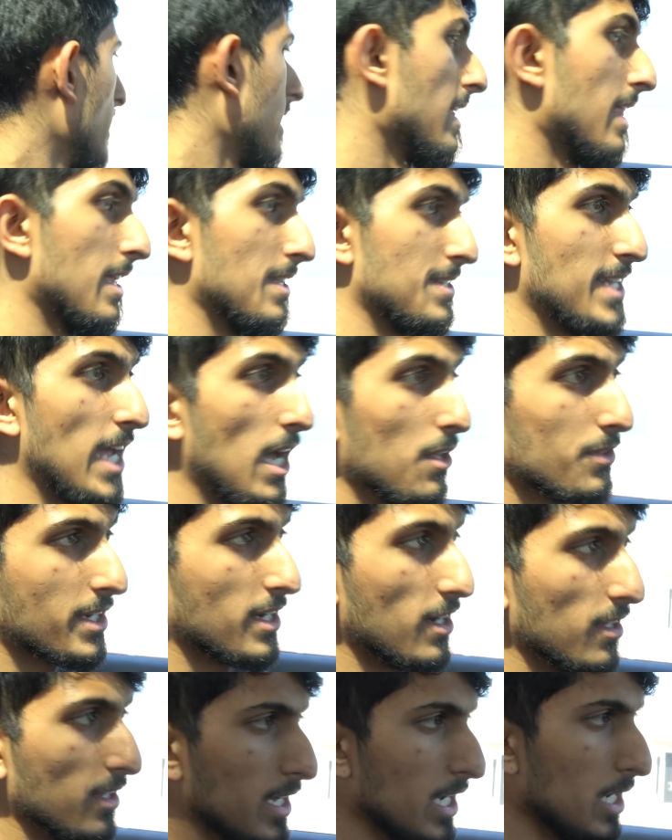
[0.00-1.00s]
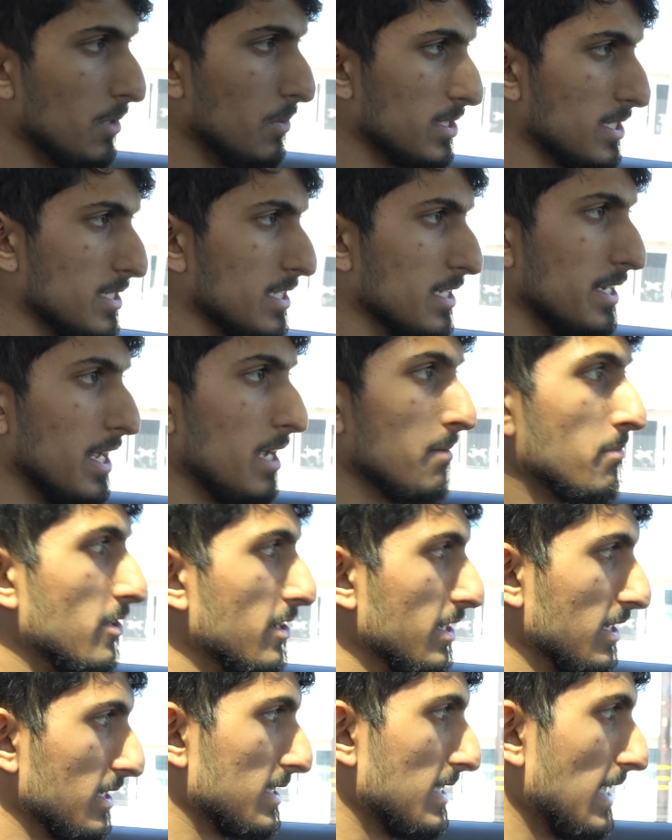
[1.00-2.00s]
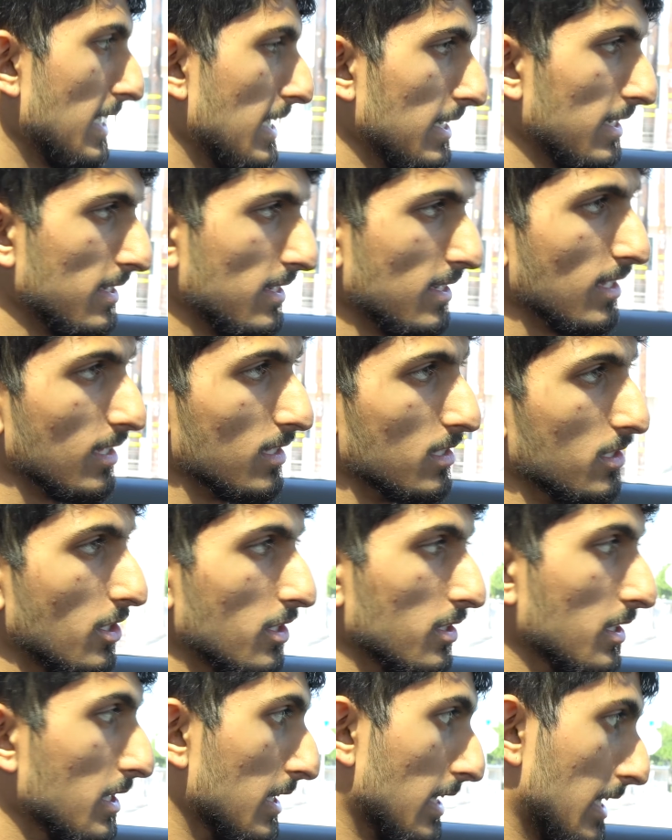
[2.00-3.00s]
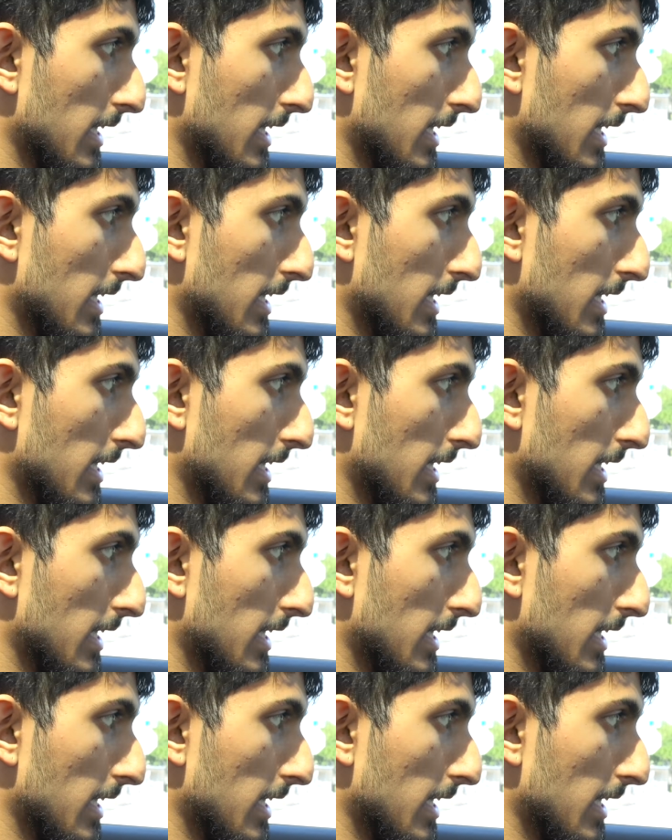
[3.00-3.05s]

And in South Carolina, which is the neighboring state, literally